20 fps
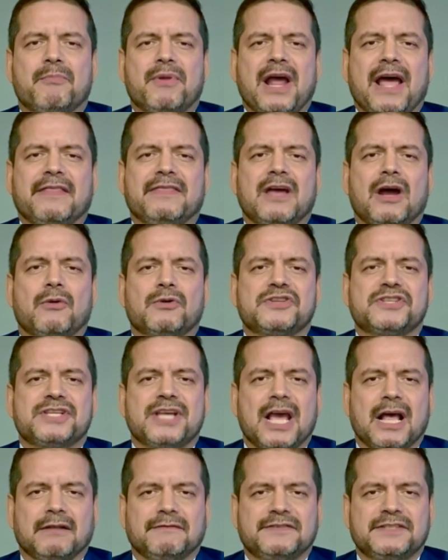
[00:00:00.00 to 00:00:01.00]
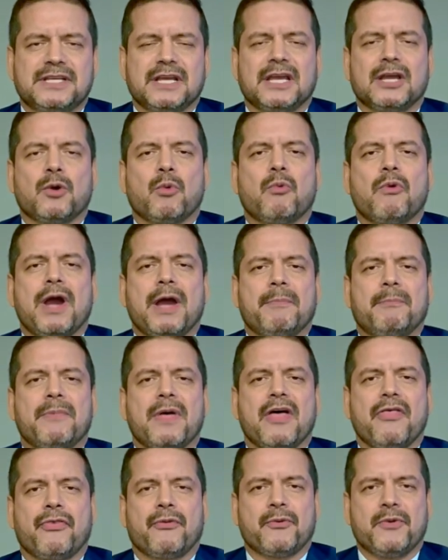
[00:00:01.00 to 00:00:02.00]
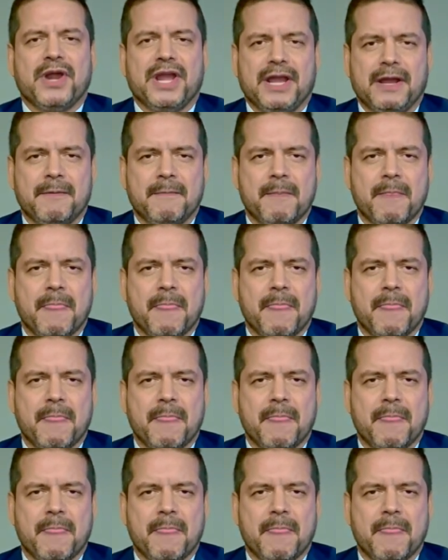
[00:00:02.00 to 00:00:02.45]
brand ourselves in Web3